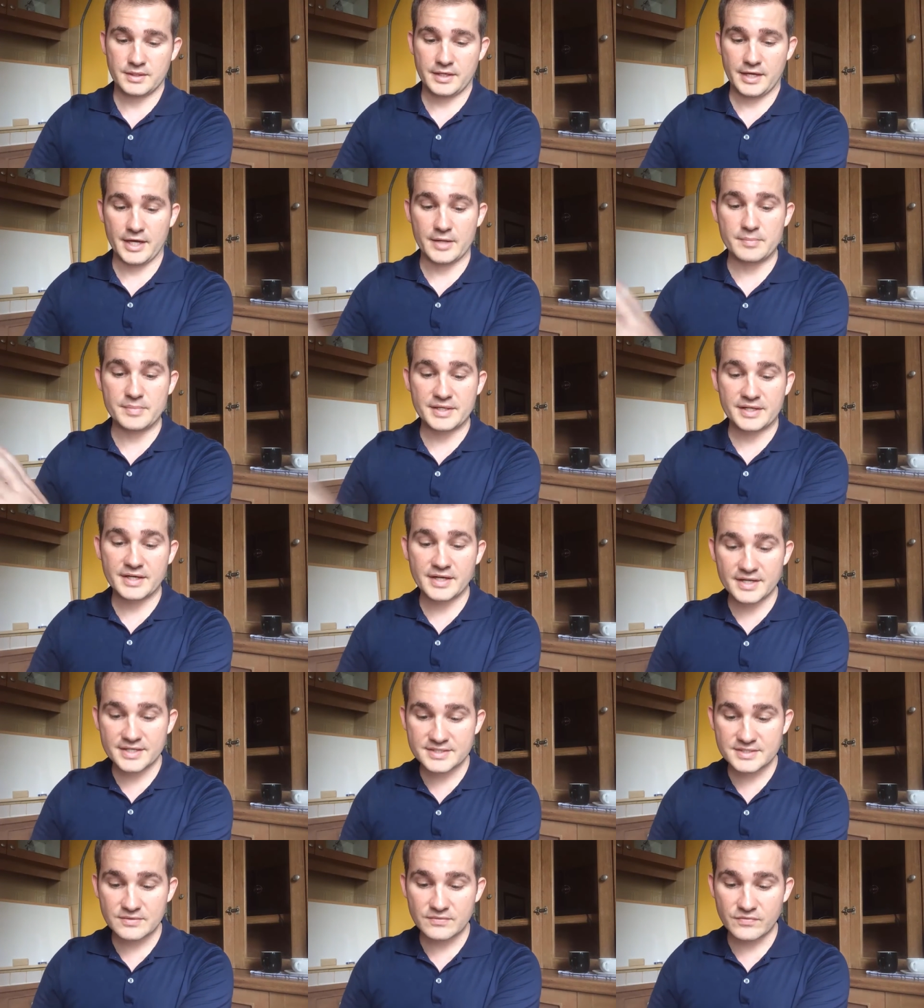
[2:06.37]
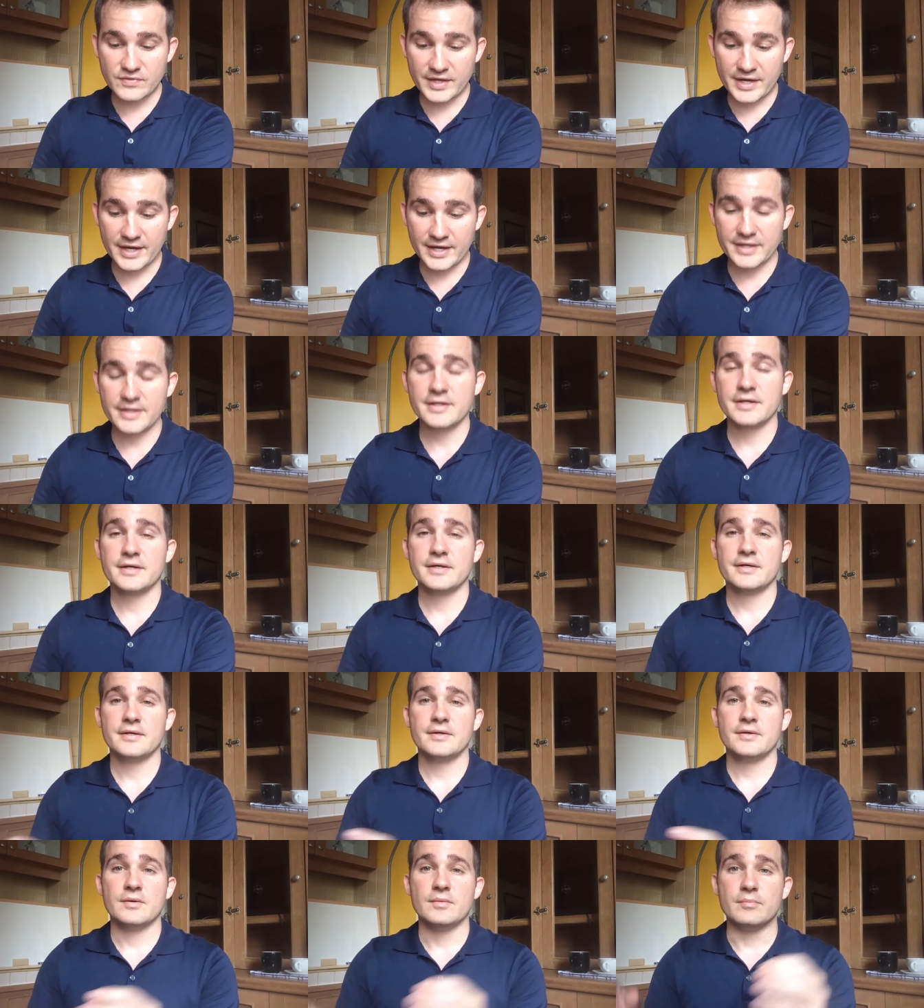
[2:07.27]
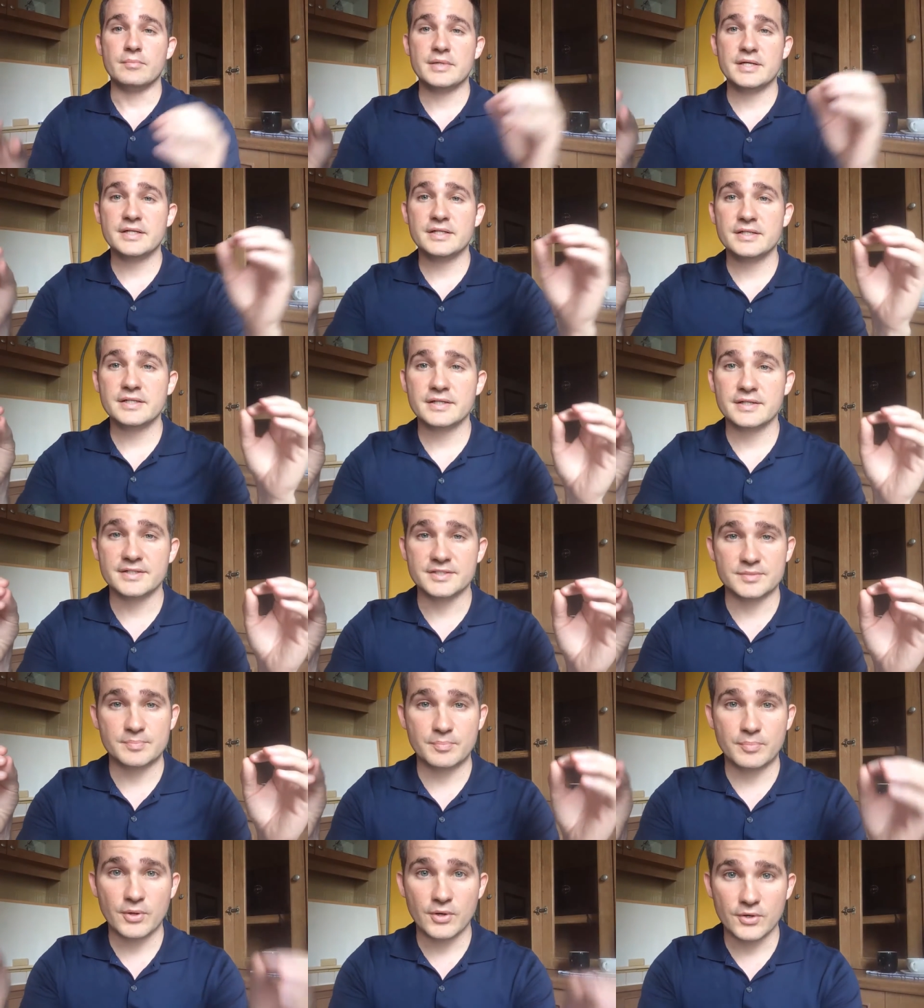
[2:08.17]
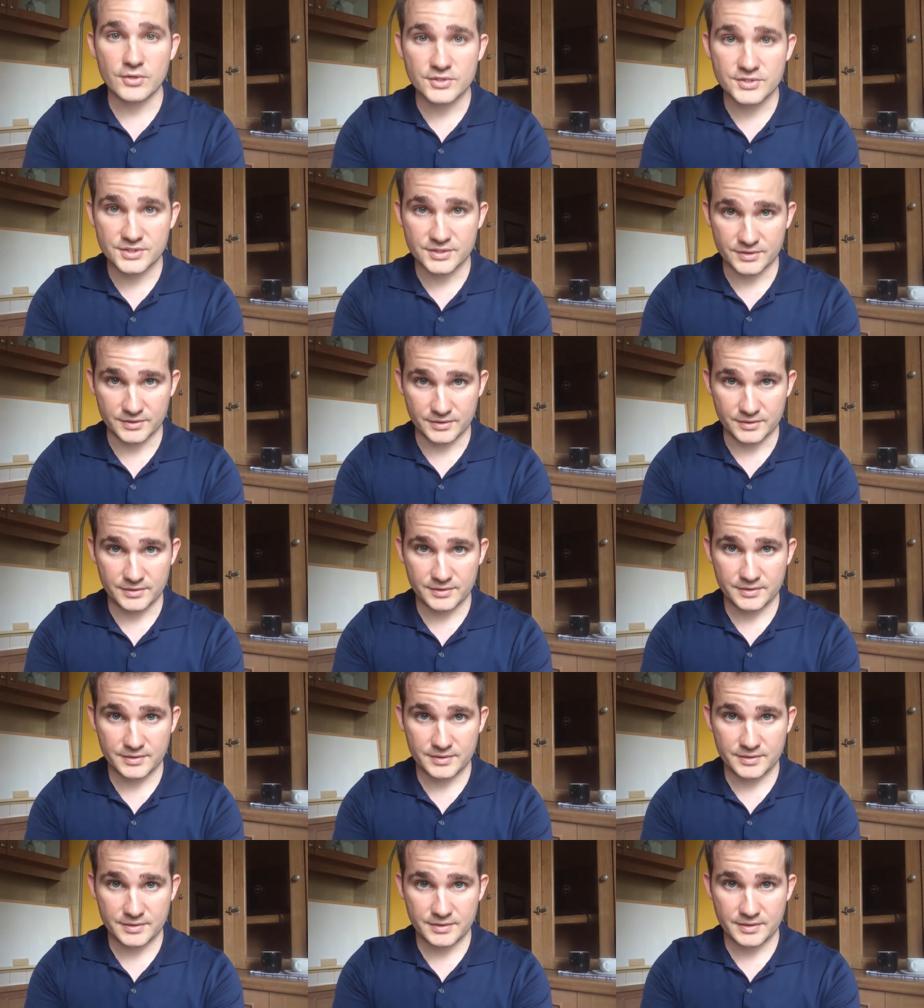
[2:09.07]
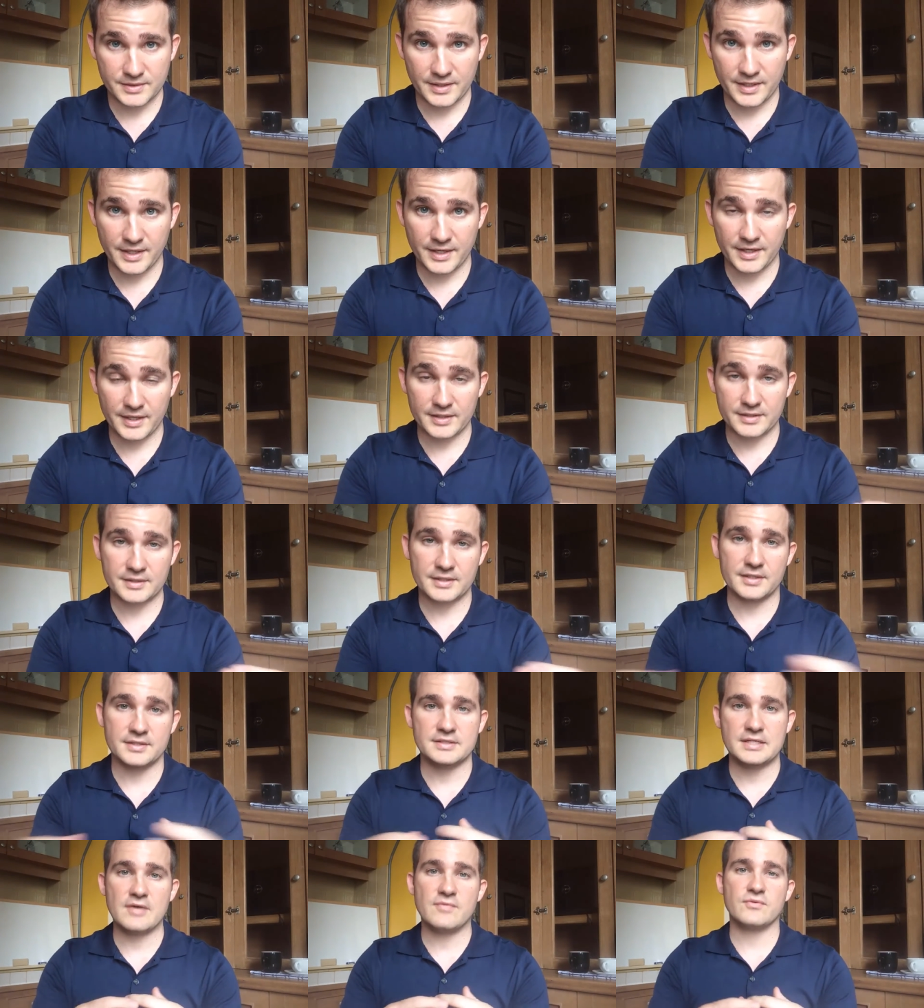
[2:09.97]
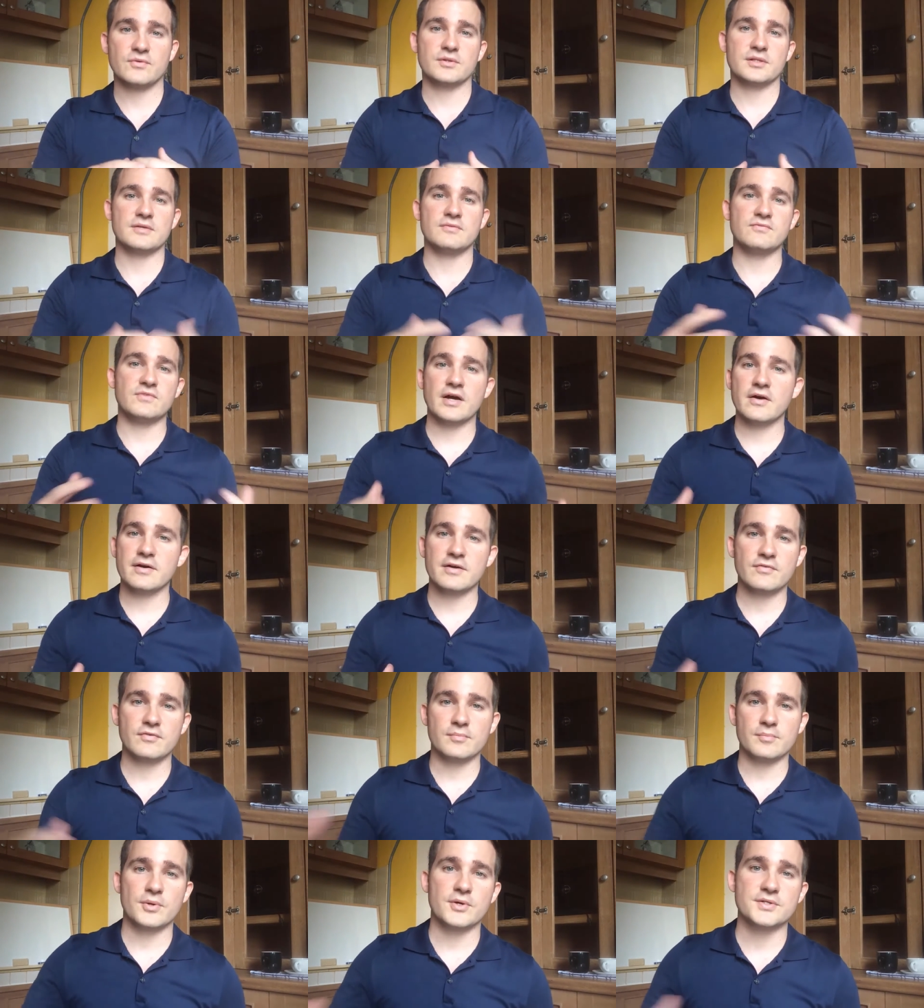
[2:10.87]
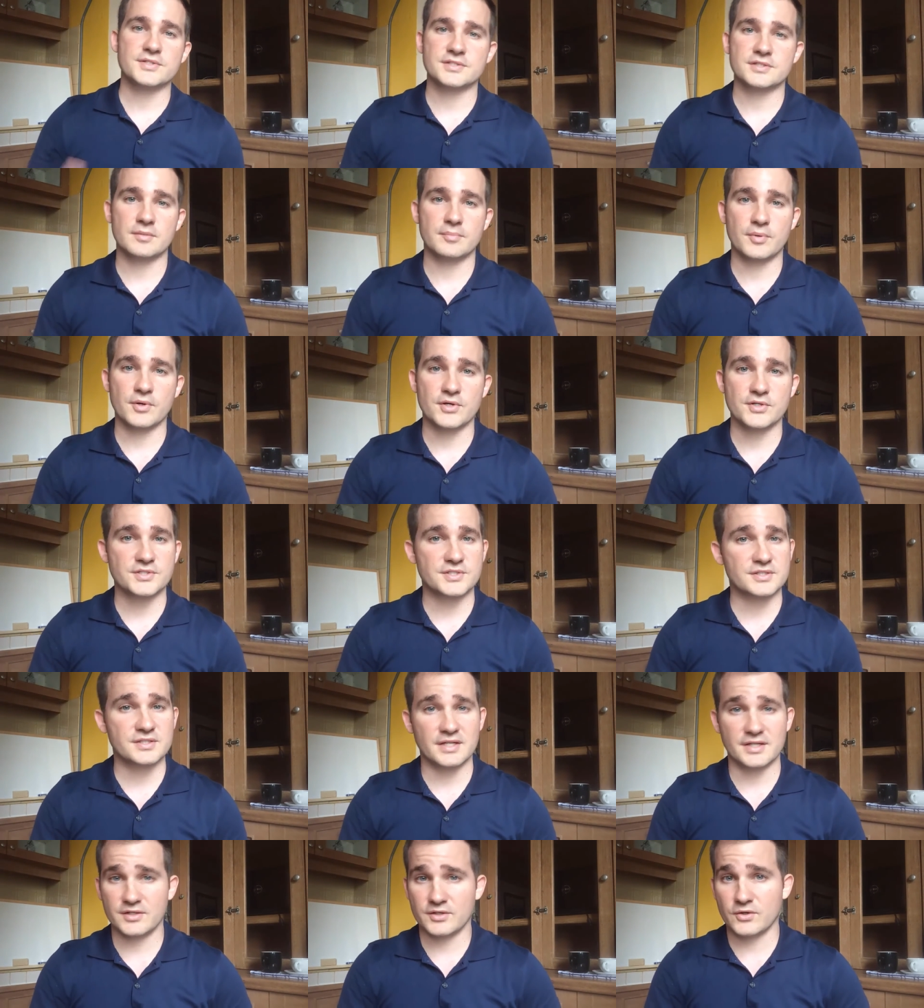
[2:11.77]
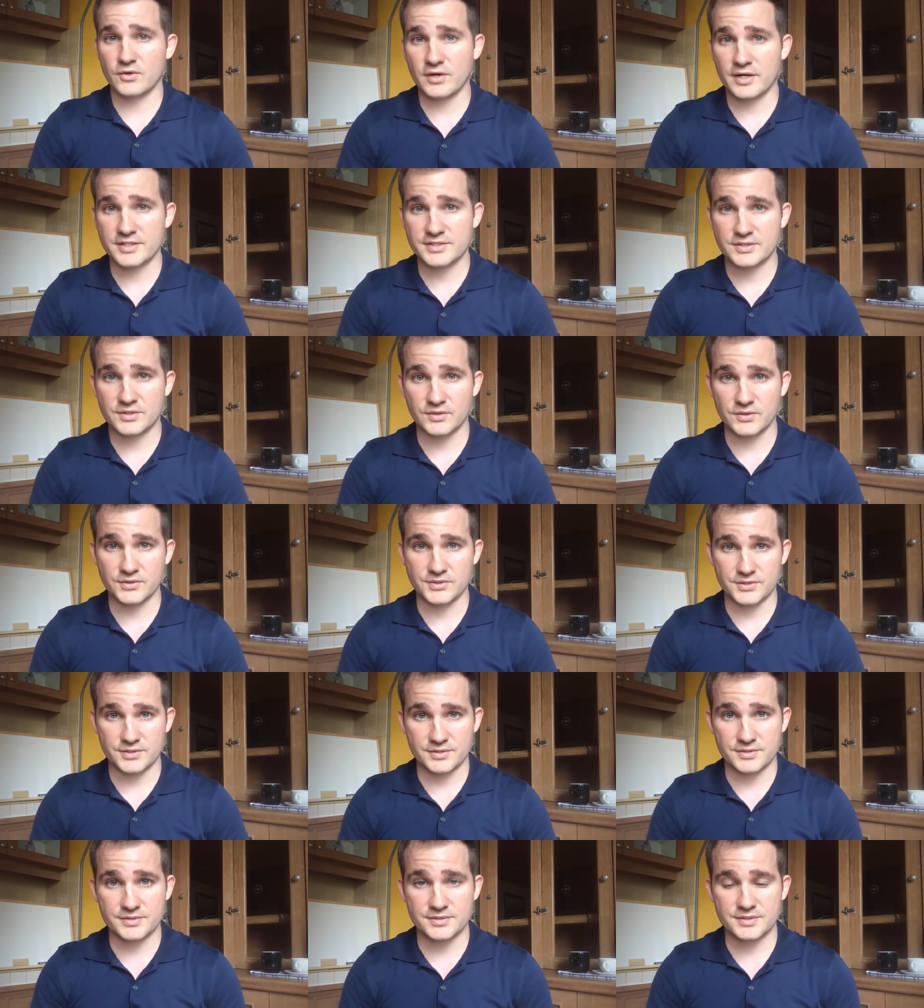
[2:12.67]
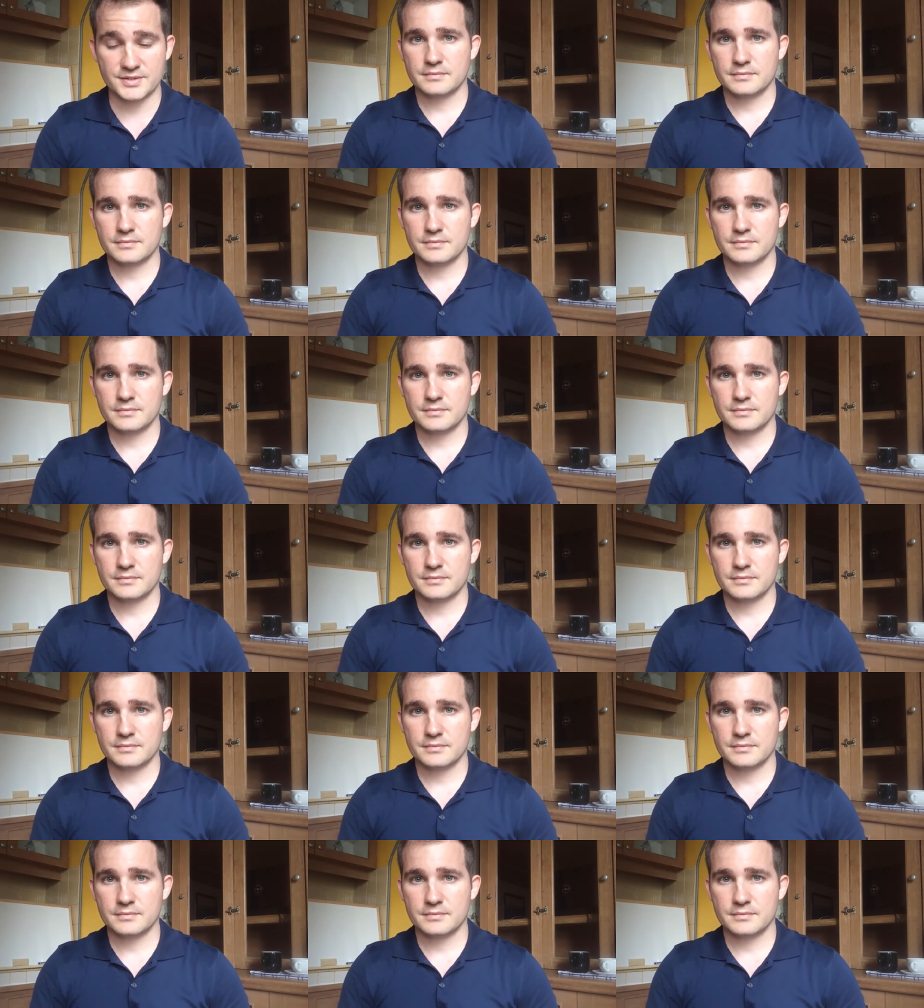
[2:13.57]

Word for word: And because of that, meaning is personal and can definitely vary from person to person and across cultures.